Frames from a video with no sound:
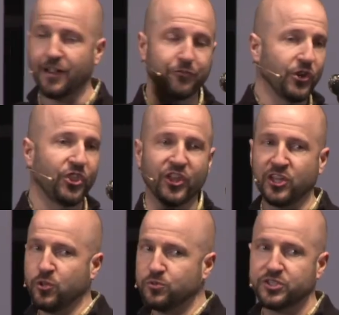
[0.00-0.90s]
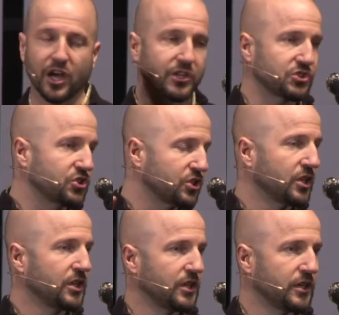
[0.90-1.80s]
everything you touch.
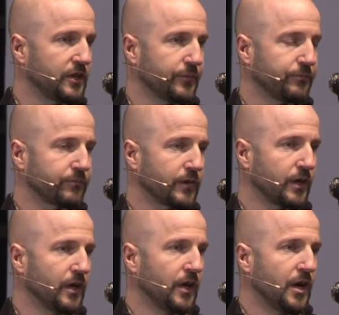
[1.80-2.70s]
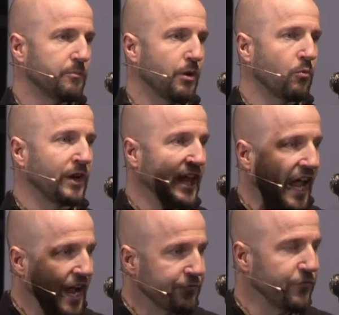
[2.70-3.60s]
But when
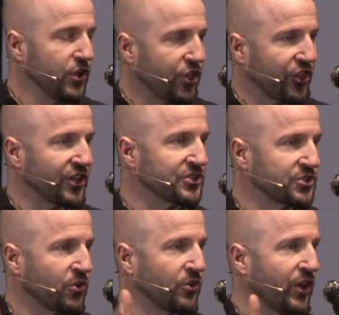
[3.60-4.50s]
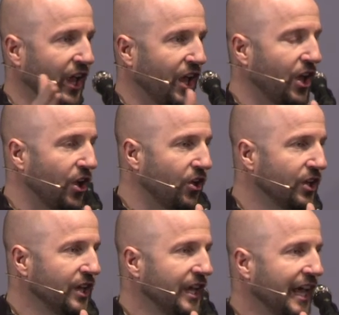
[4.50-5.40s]
everything is going to hell
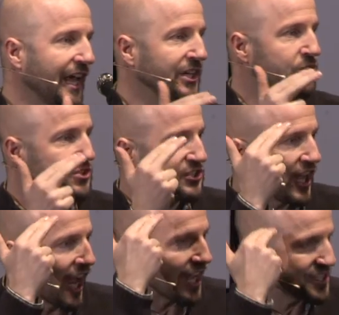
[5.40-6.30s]
and you say, I